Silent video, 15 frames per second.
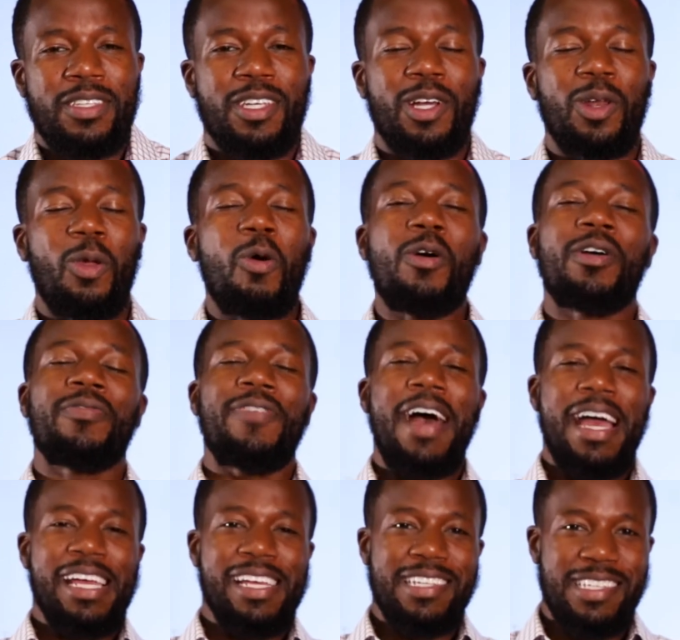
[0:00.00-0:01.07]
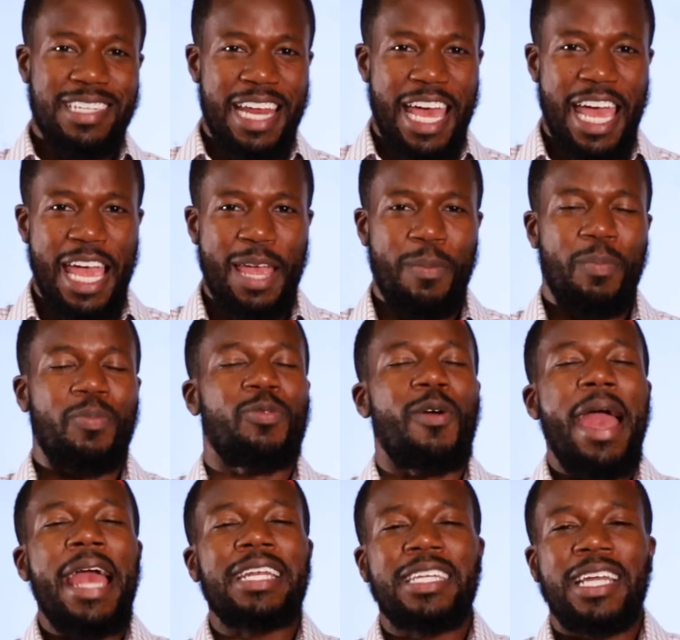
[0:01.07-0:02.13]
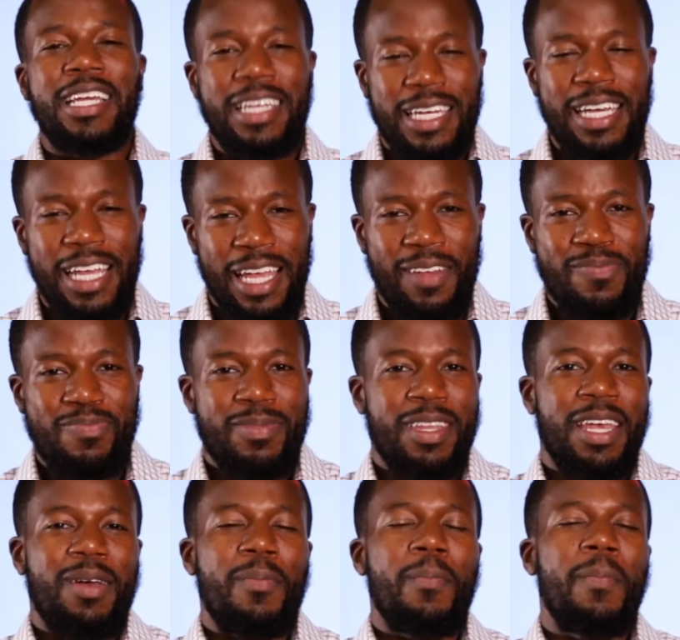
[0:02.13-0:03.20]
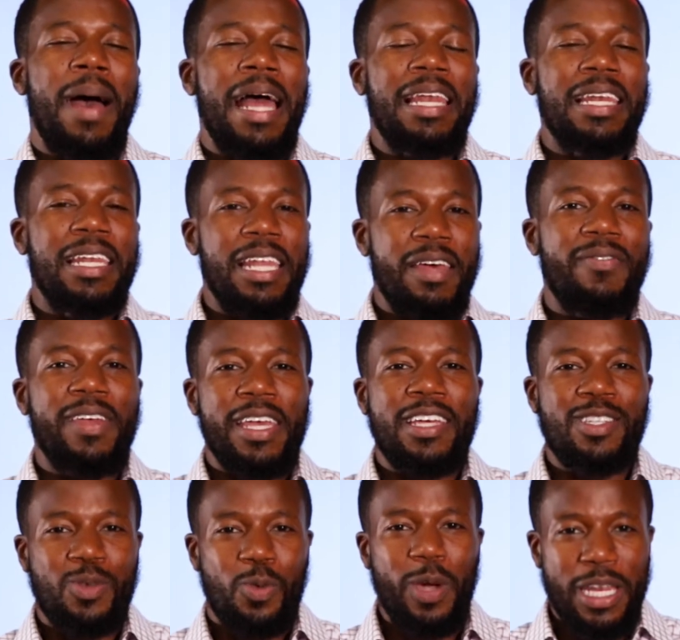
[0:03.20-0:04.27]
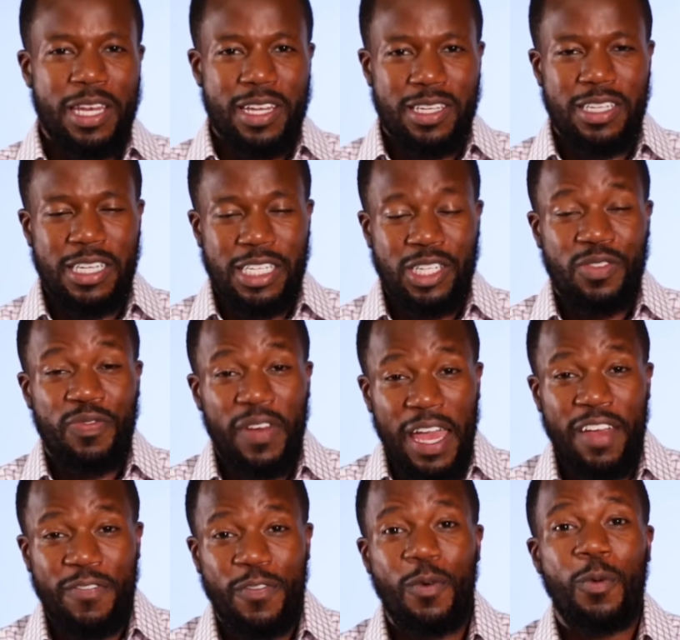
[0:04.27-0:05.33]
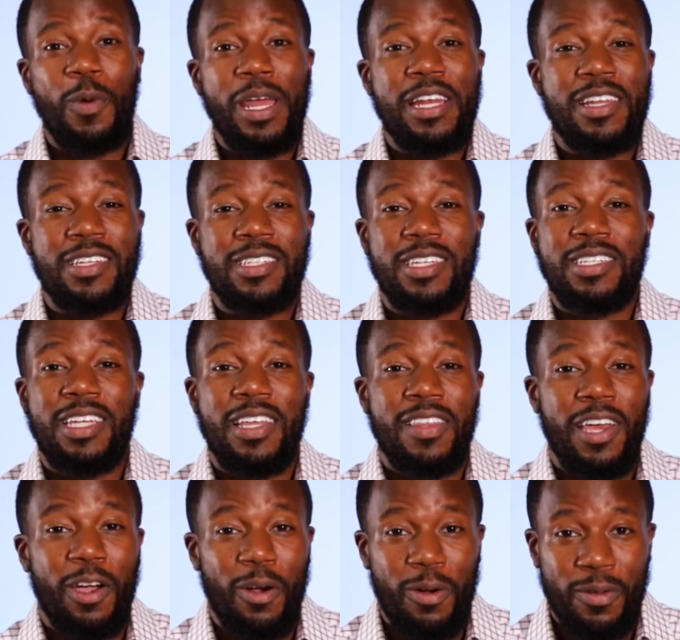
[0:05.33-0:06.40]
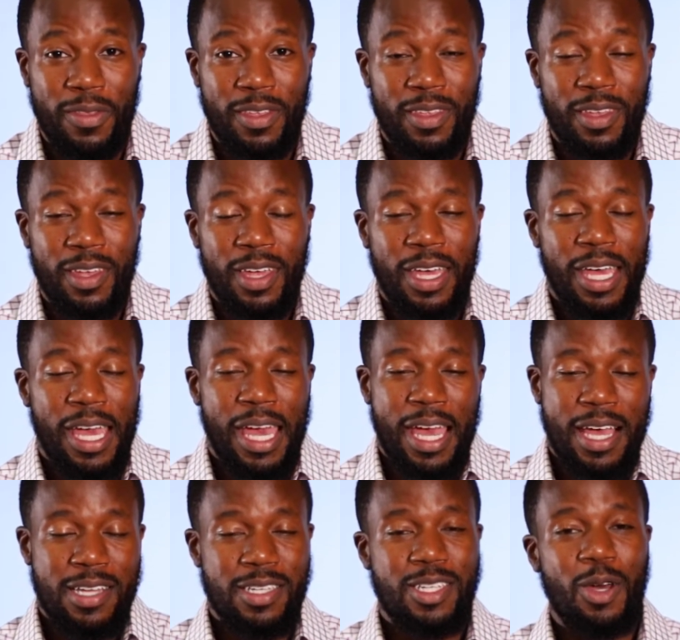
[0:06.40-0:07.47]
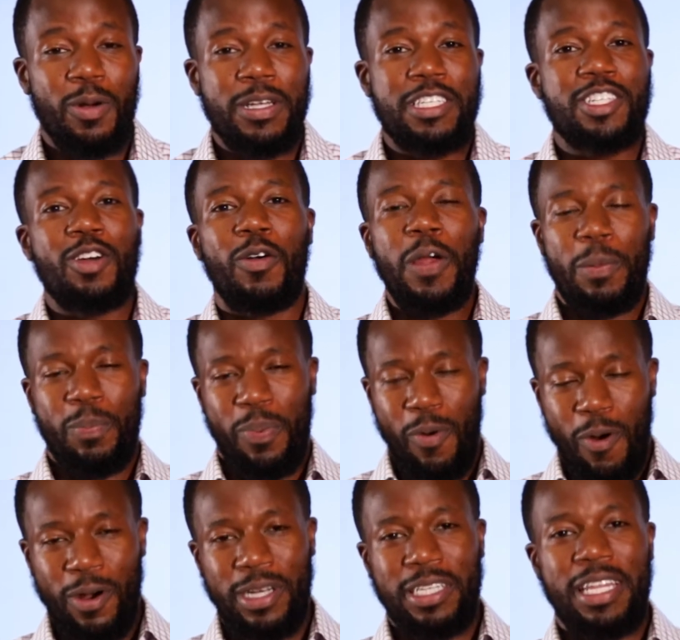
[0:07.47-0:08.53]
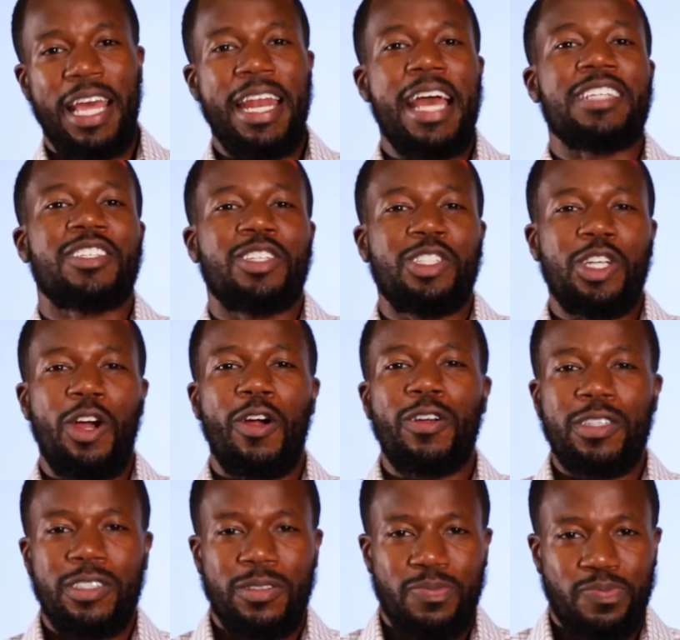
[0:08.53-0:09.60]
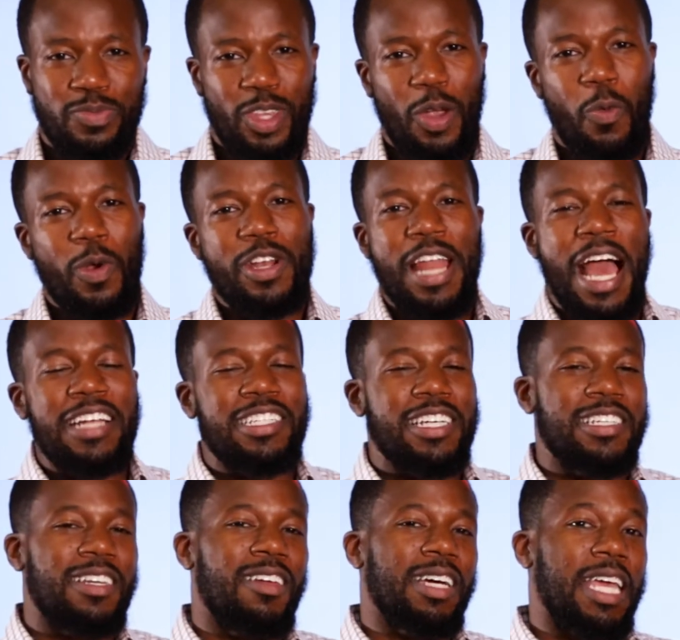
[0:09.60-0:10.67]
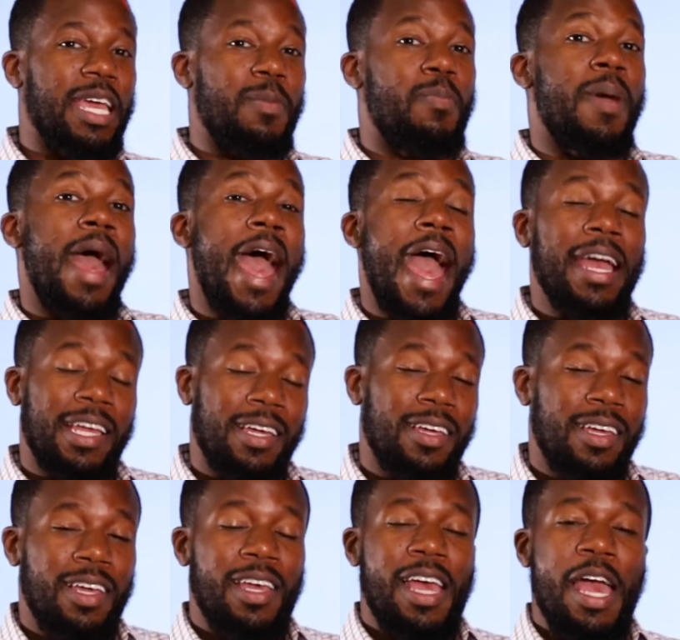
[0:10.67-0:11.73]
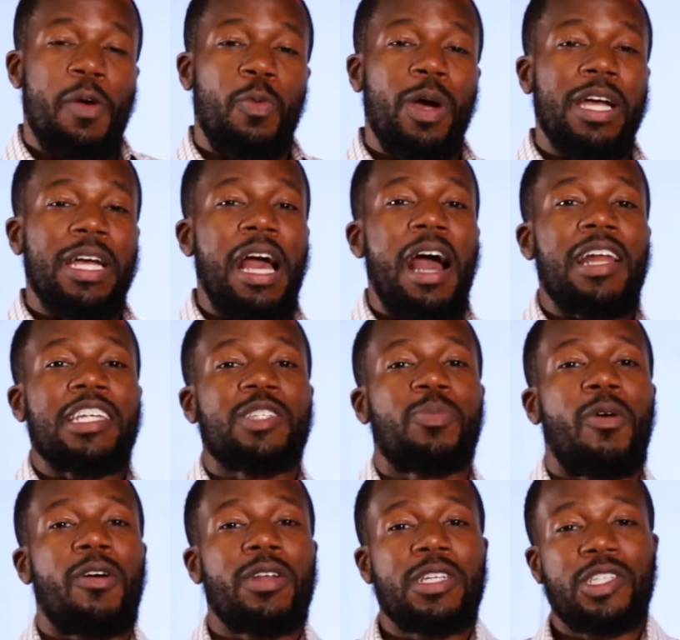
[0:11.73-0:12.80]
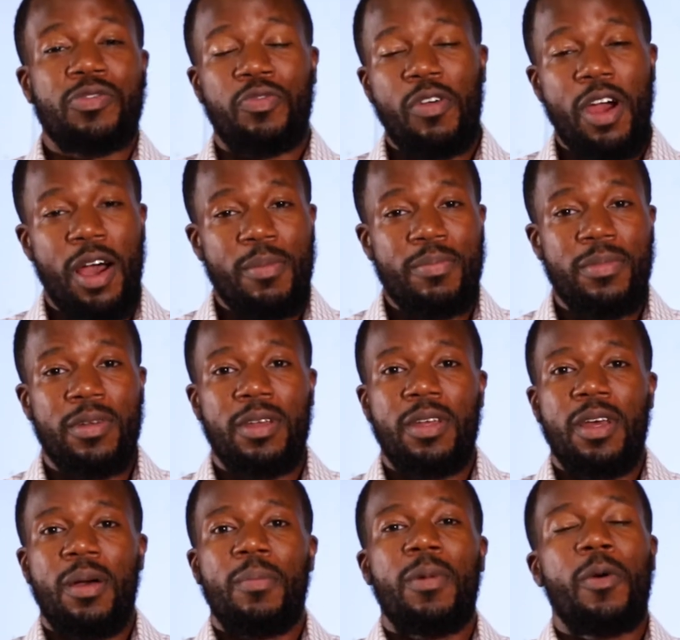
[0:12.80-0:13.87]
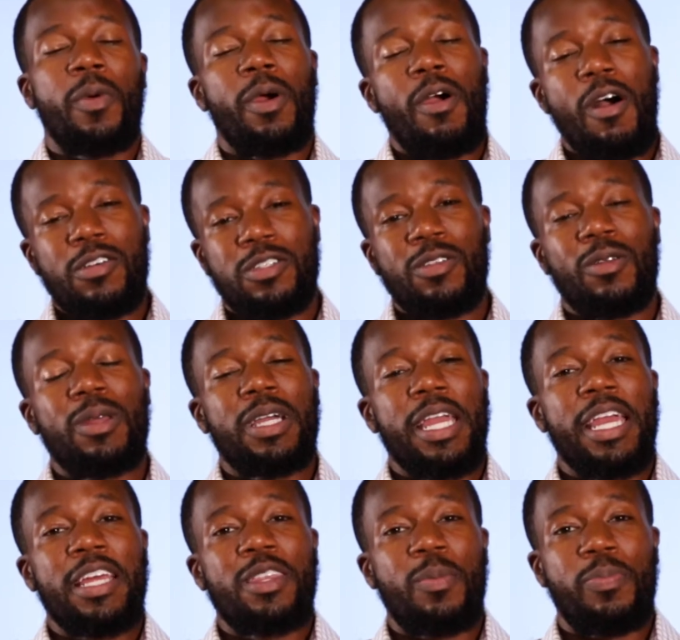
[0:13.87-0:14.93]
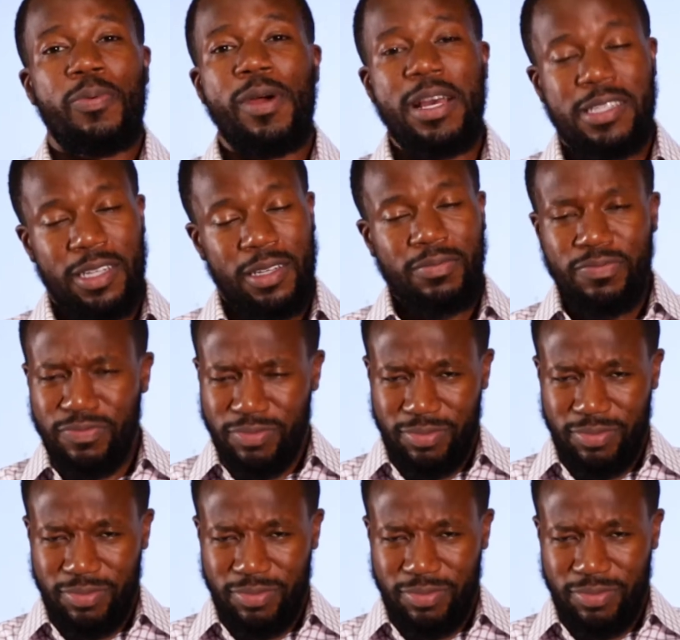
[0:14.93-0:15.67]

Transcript: to glorify his name practically by living as witnesses, faithful witnesses in the earth. And so it's so important that as a church, we're not just looking back at what God has brought us from, but we're also looking in the present